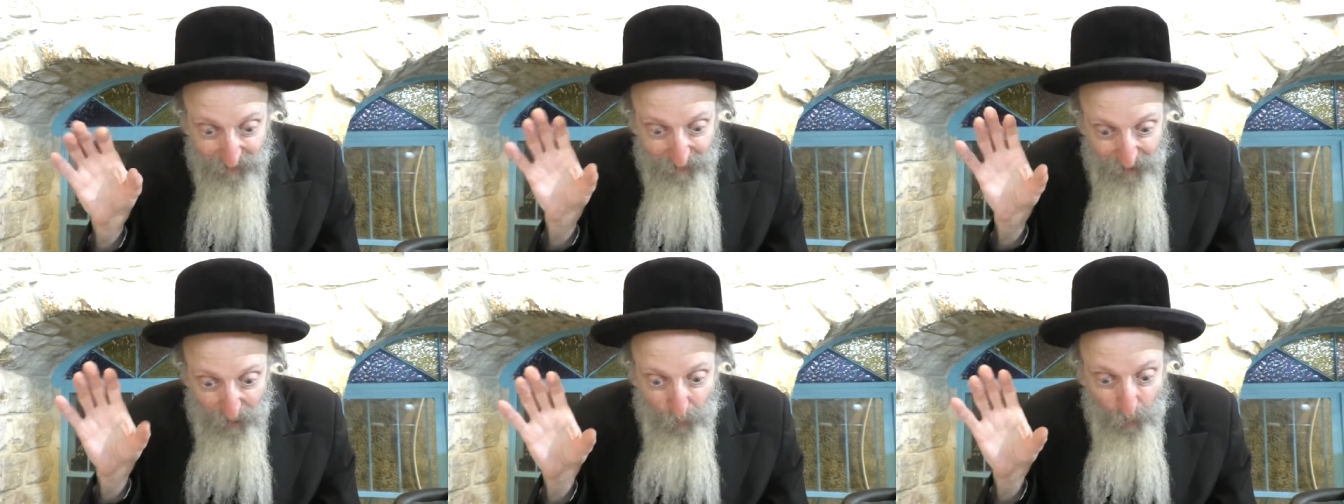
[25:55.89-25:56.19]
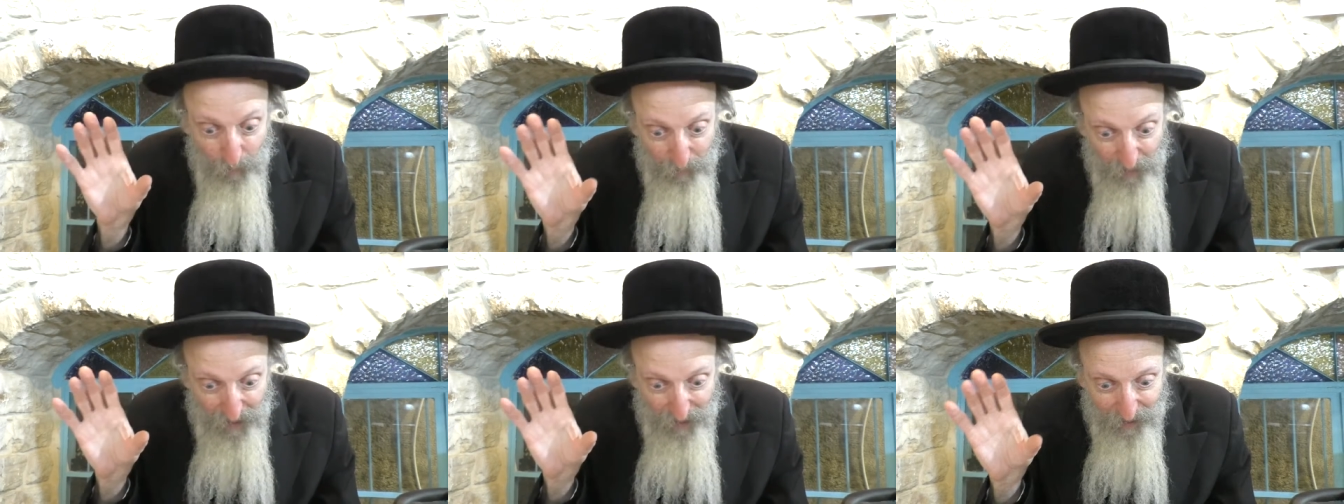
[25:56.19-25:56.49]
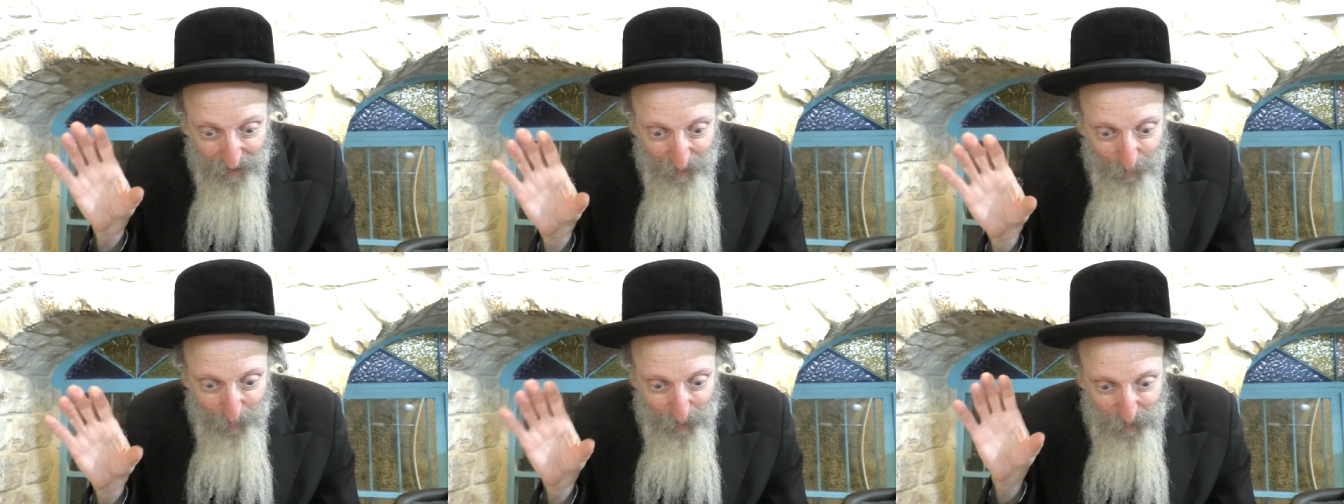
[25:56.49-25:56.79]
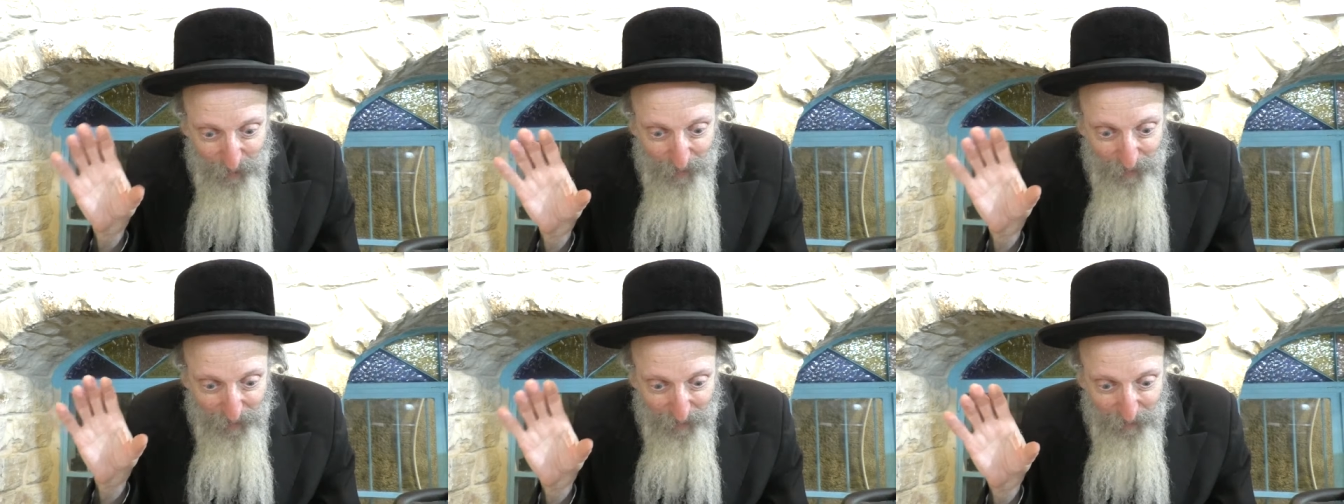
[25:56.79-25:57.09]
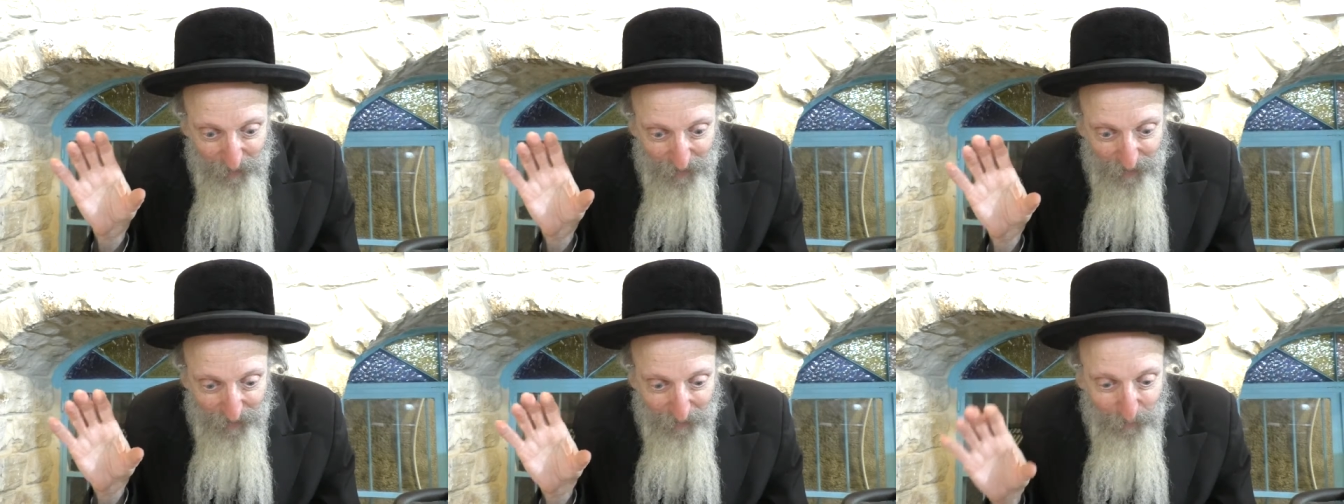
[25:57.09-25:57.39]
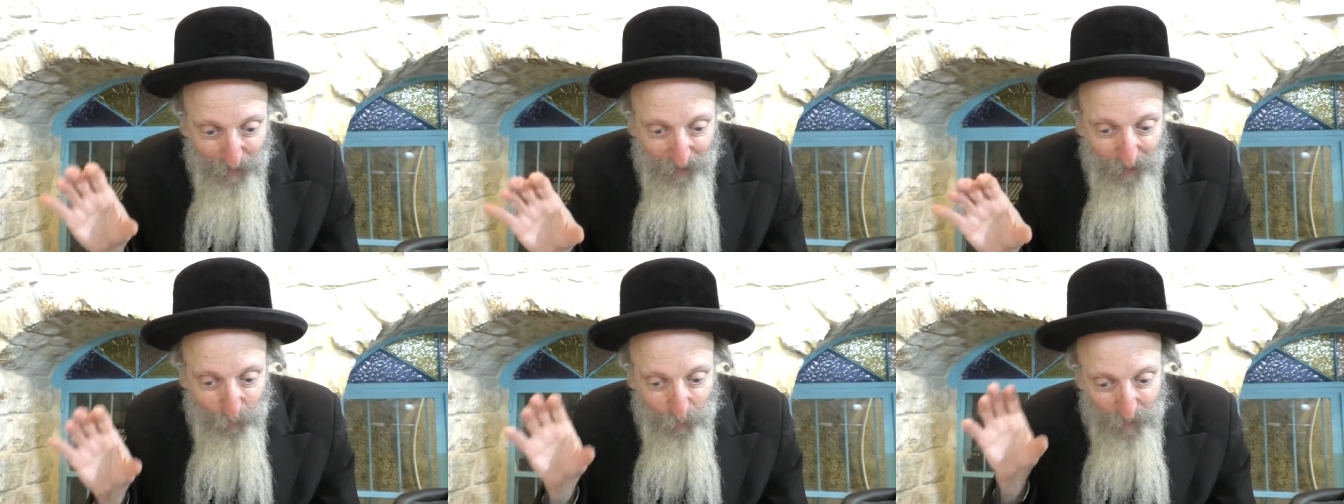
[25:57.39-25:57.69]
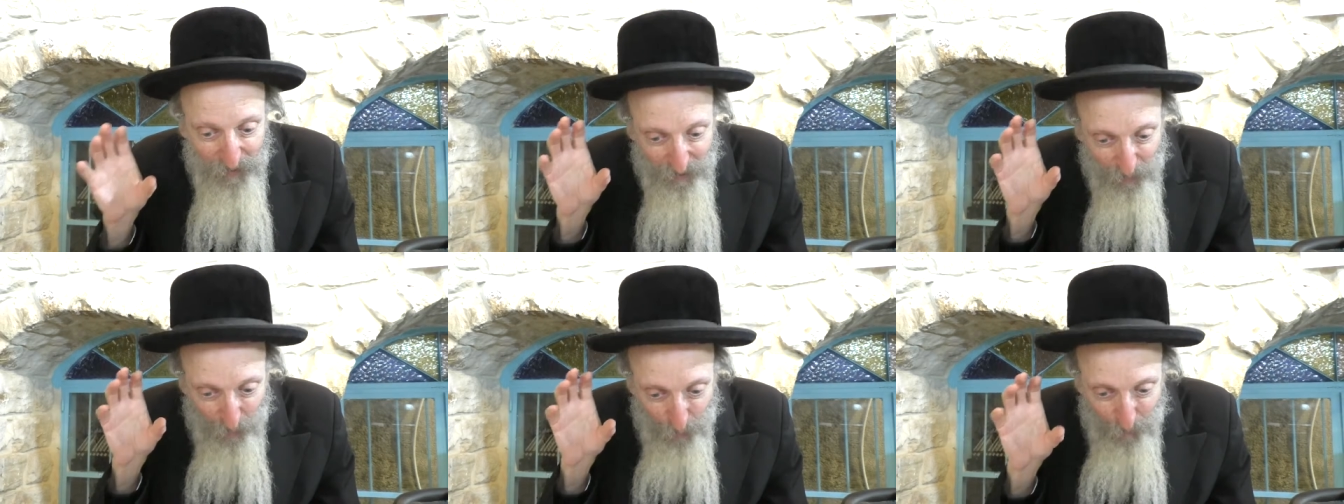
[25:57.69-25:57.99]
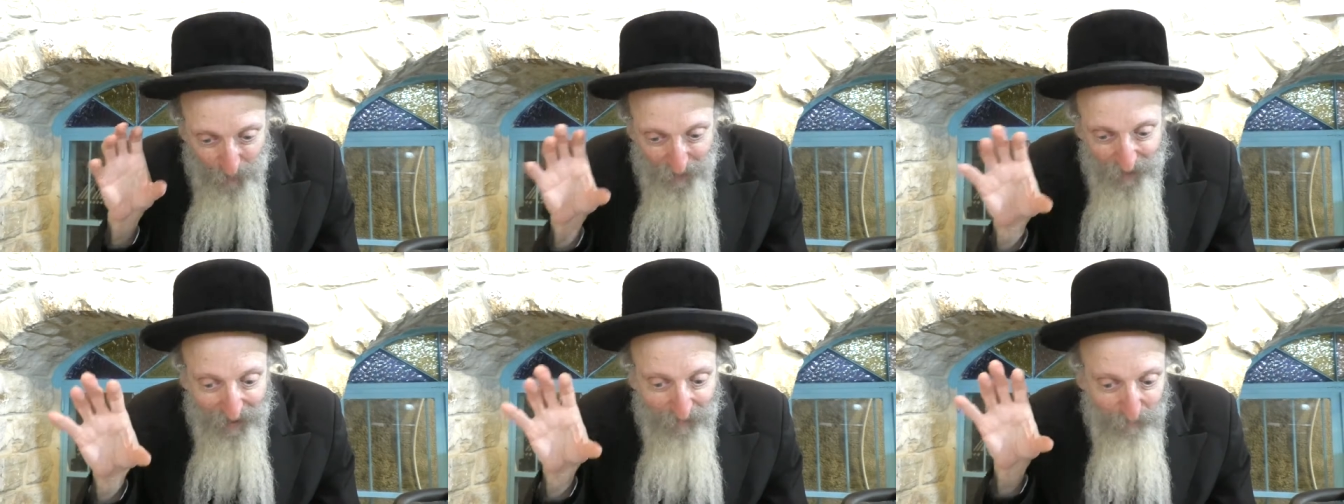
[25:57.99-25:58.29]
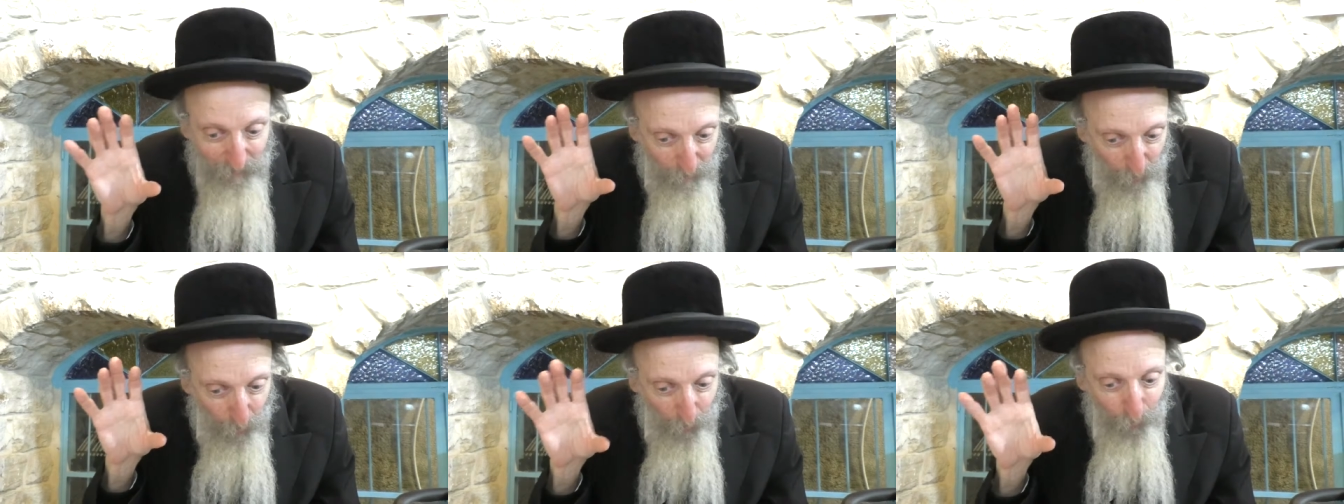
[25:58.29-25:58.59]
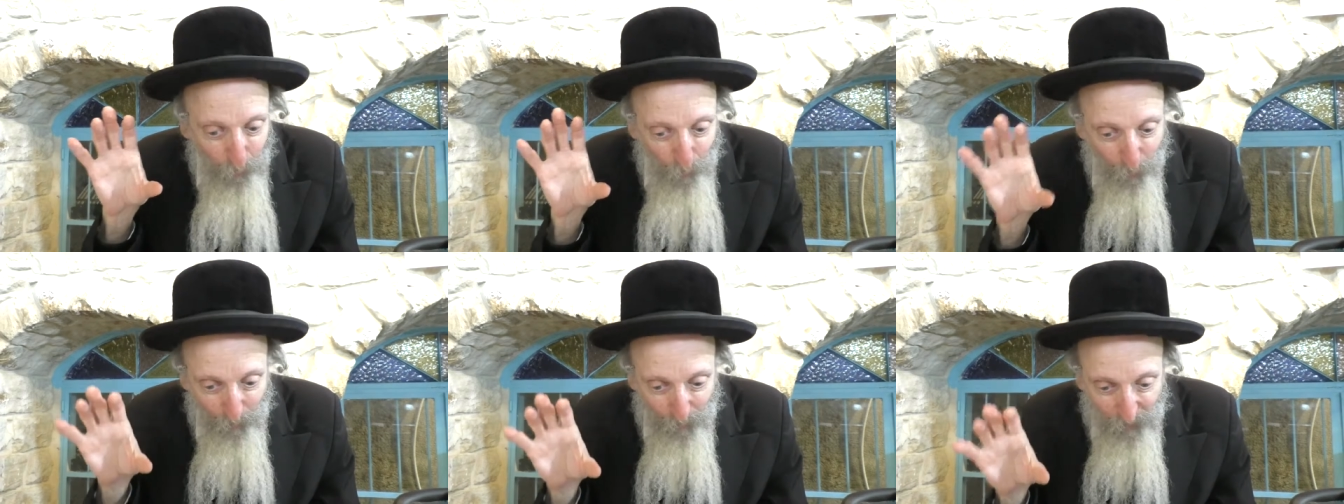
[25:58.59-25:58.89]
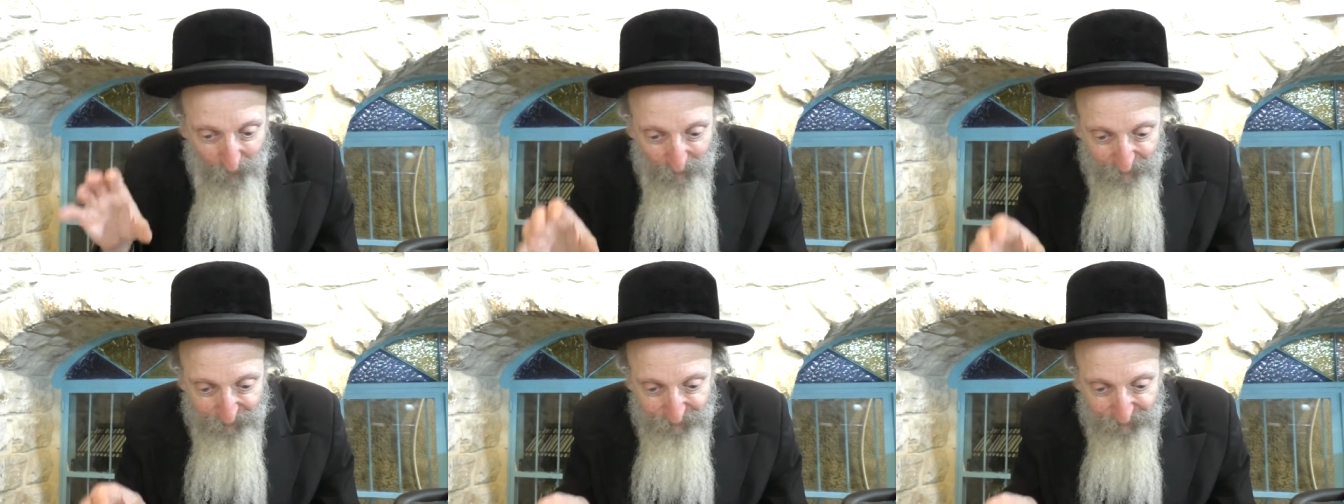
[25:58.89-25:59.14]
they were big, they were extremely big, but it was already more normal.